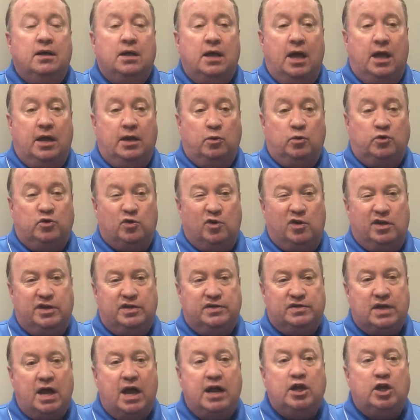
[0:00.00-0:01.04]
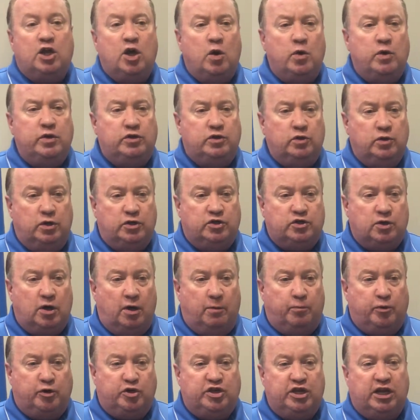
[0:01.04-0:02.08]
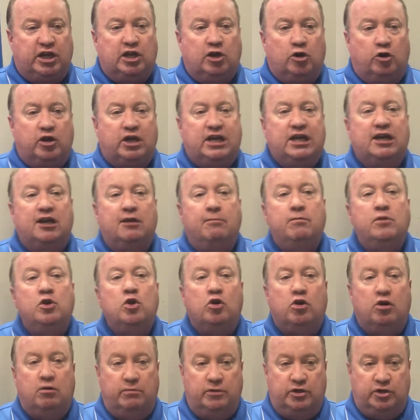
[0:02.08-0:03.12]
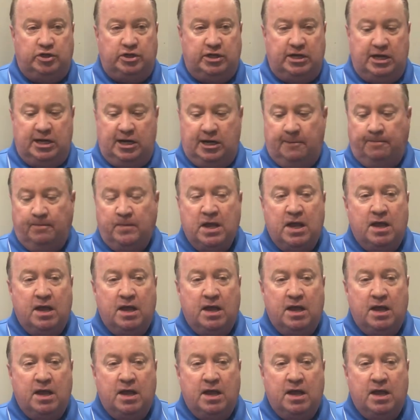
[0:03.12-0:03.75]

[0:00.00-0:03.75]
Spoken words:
and it was really designed to go into a particular Kitamura machine.